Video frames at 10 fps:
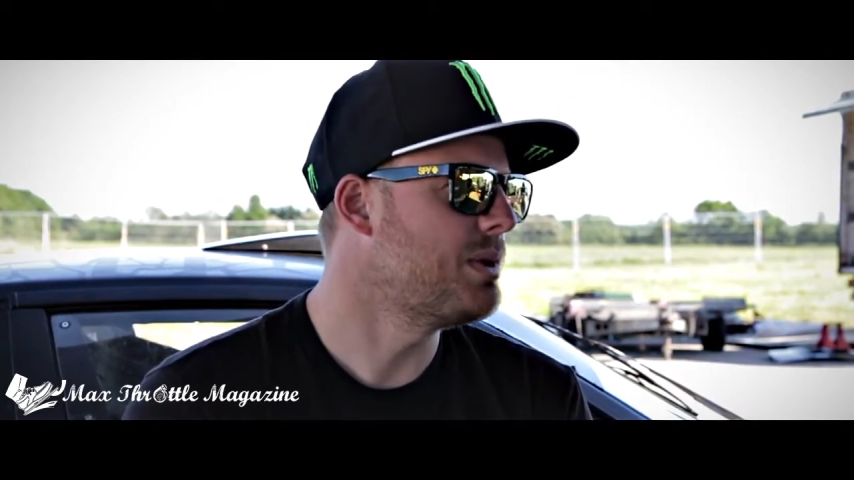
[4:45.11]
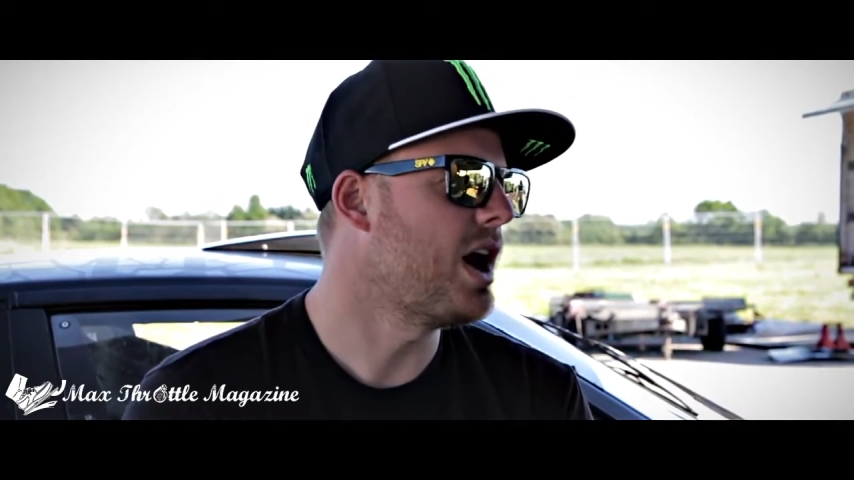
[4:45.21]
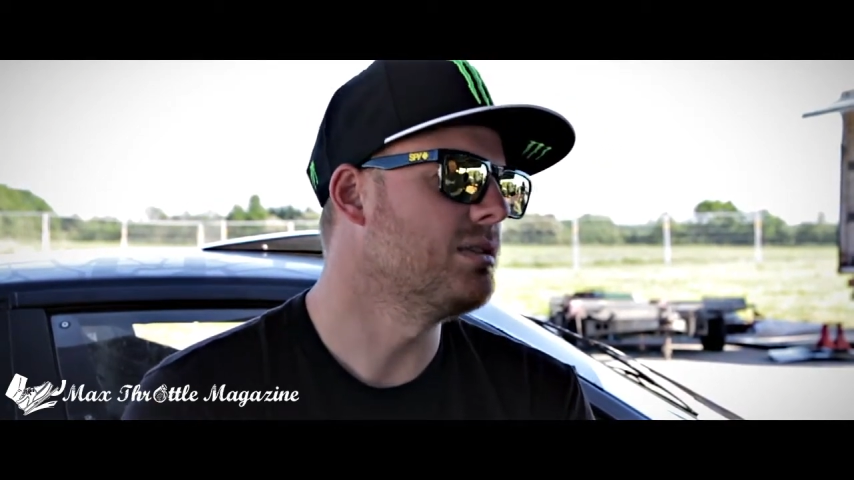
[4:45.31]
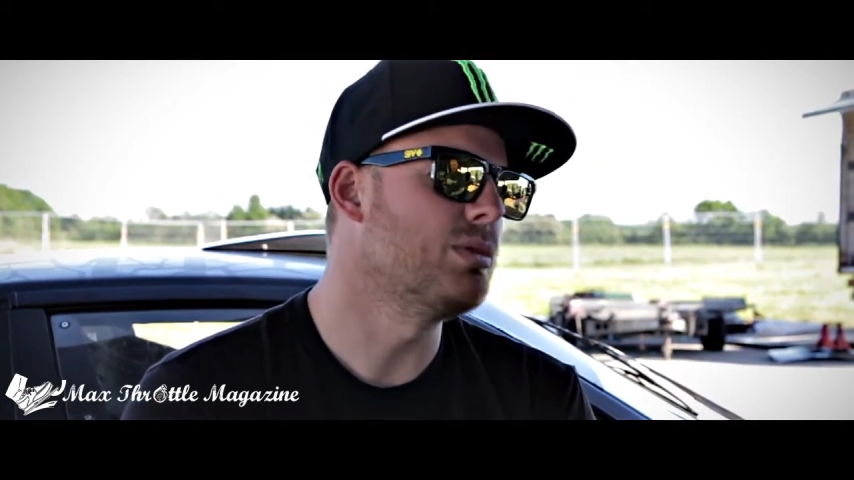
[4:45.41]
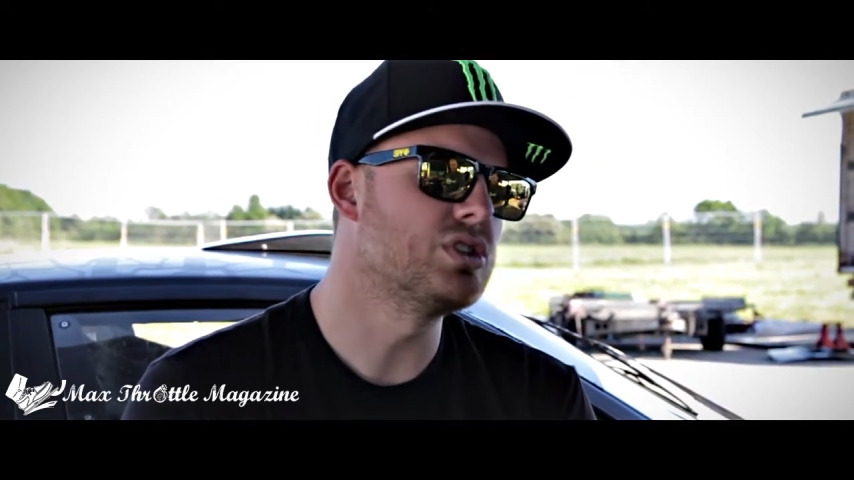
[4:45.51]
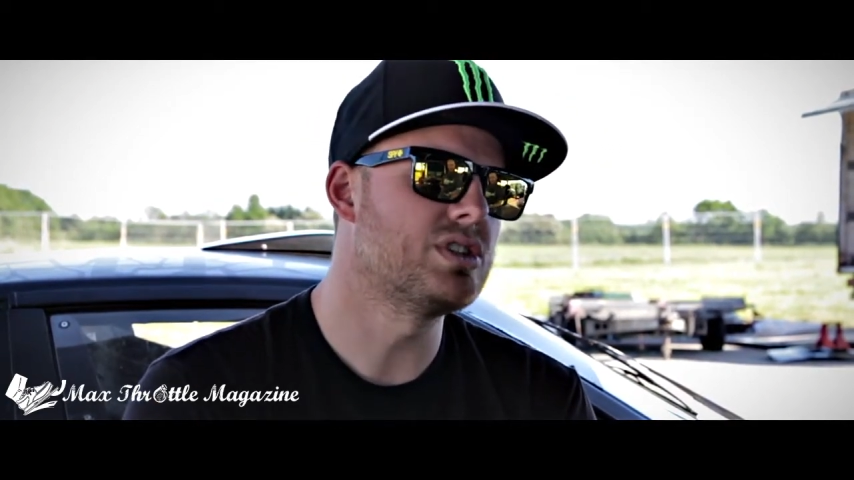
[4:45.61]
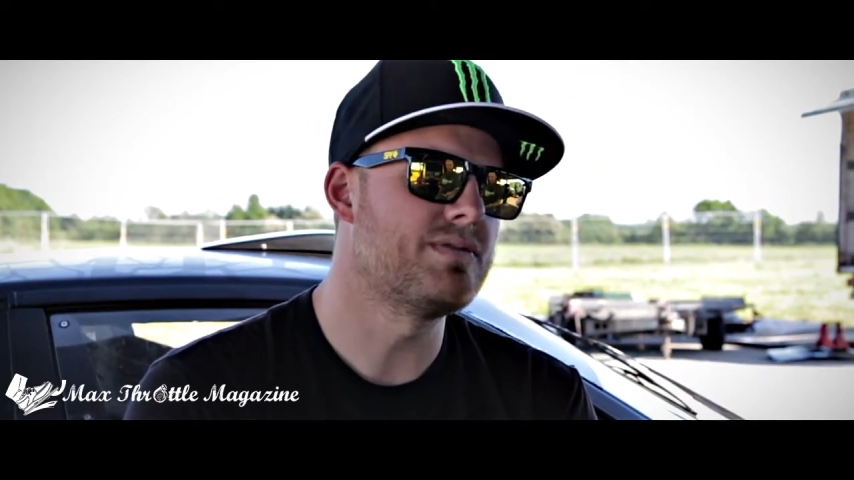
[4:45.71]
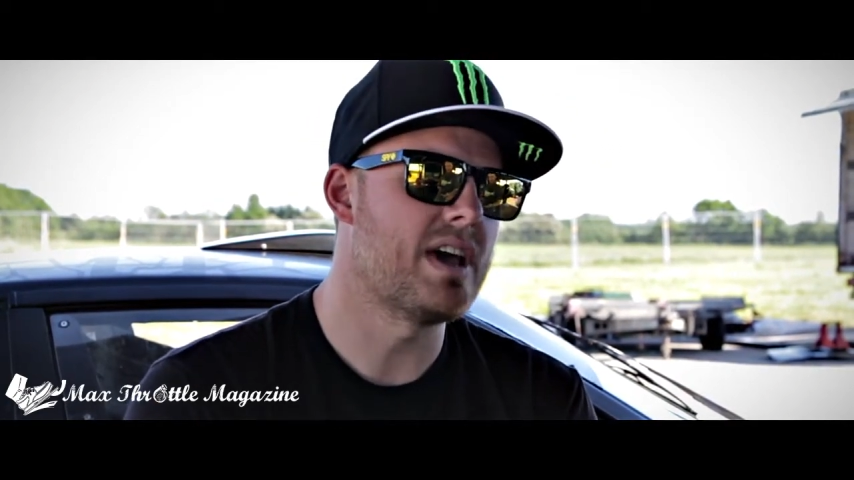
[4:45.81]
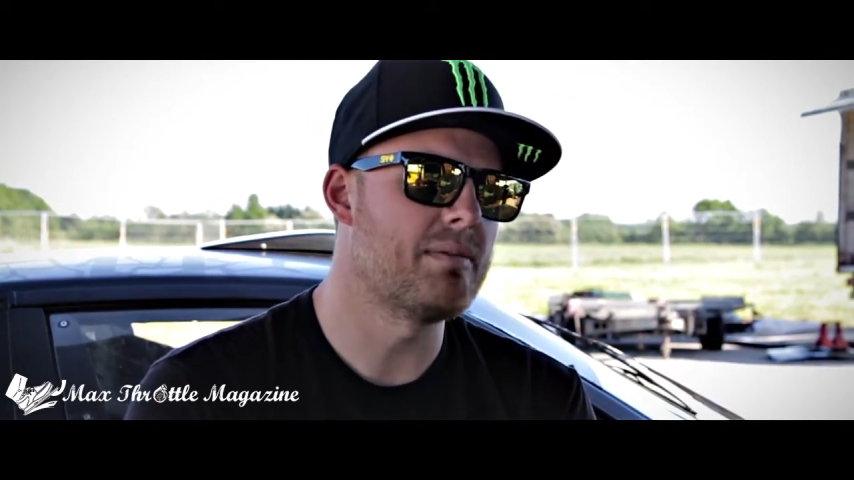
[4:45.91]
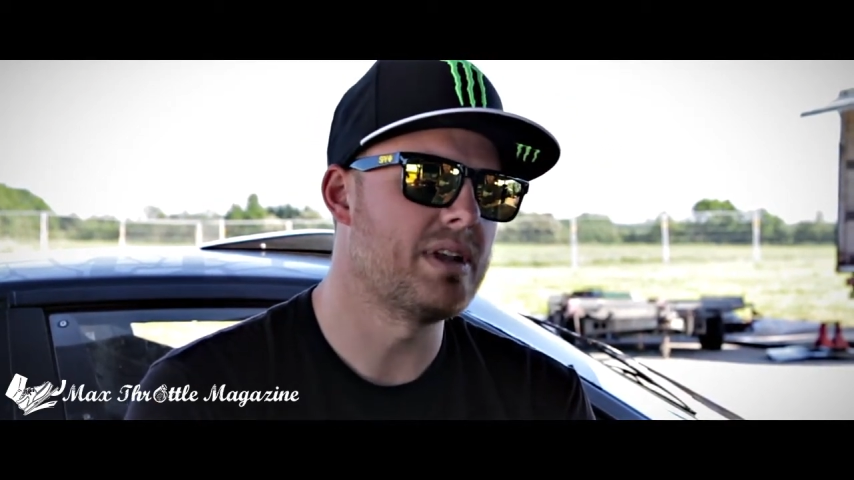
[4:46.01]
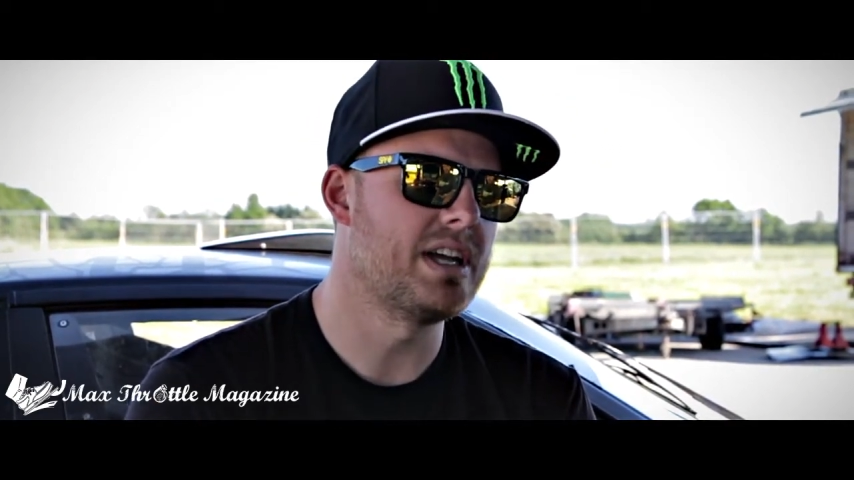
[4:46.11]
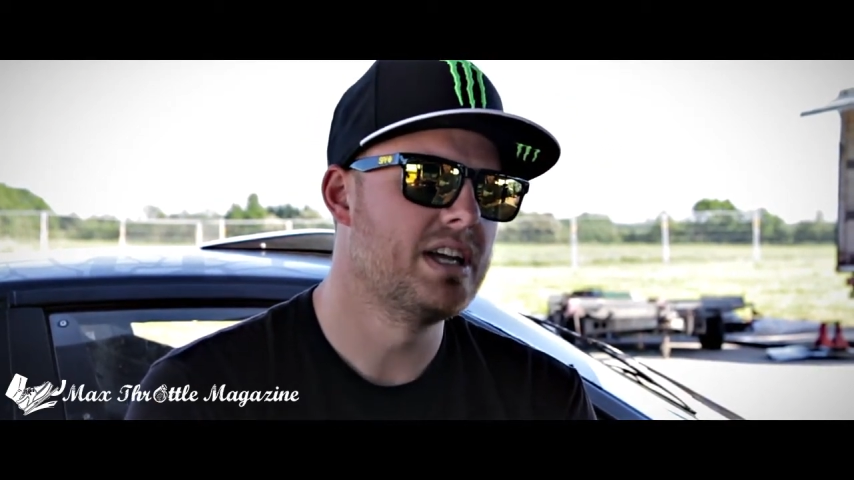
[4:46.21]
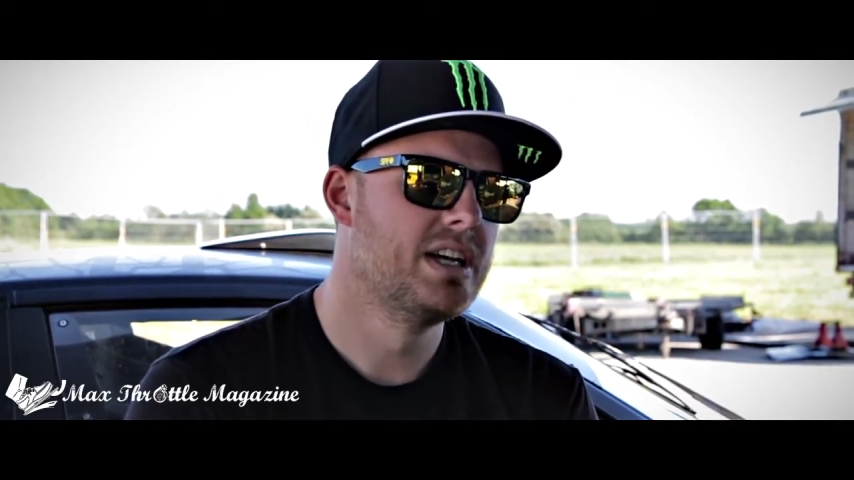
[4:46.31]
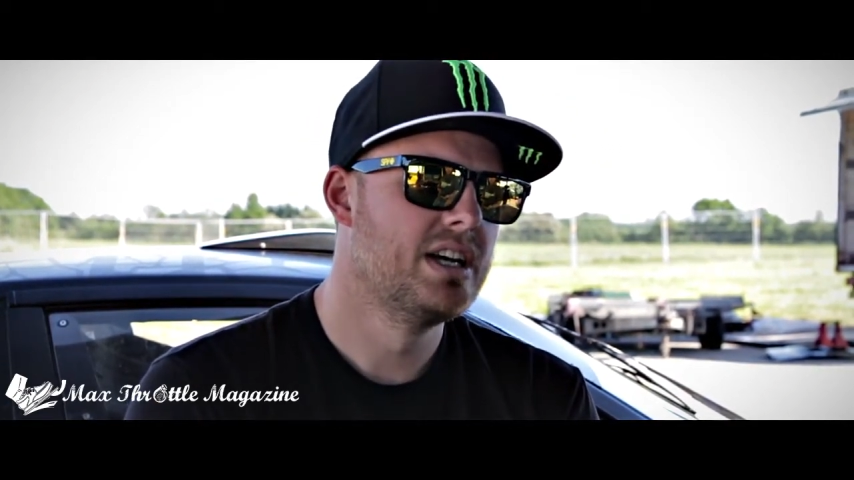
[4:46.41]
part of the Monster family.